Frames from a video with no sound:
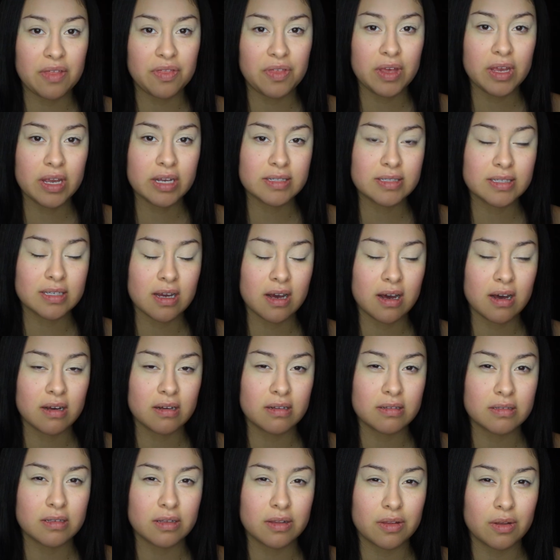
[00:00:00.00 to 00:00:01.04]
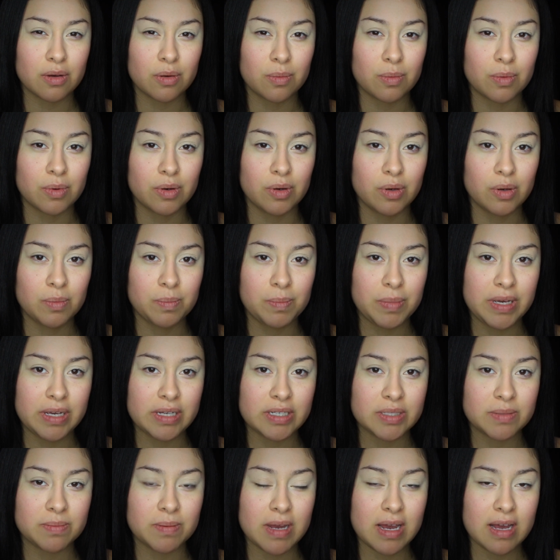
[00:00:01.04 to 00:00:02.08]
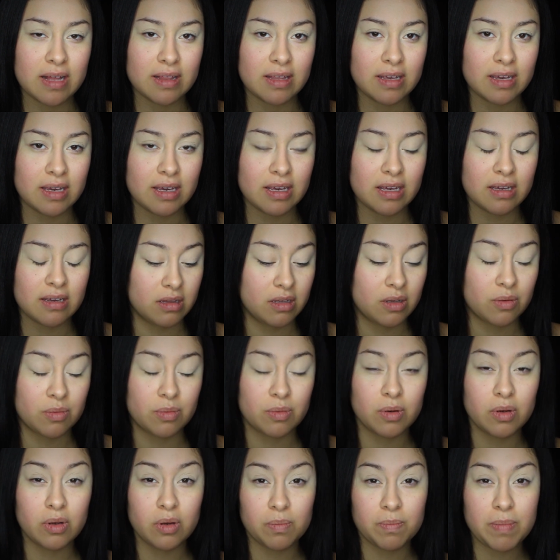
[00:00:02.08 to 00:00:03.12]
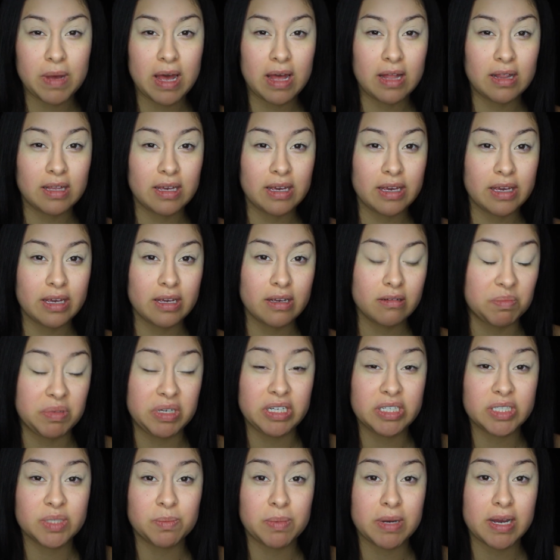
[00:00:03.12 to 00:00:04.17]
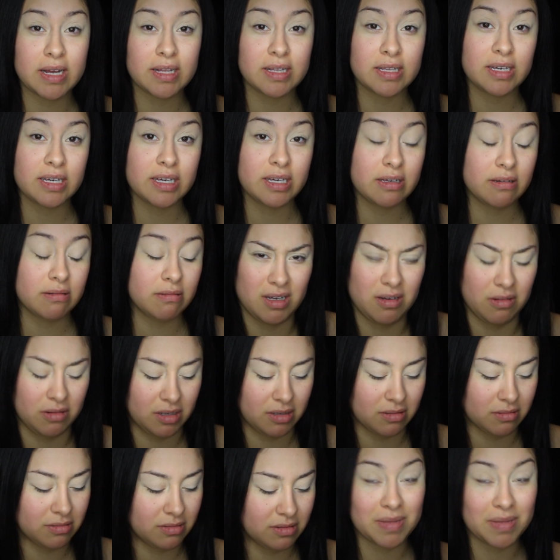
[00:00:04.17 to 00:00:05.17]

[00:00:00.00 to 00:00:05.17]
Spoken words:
I think it's called the Royal Peach palette. The Royal palette, Peach palette, I don't know.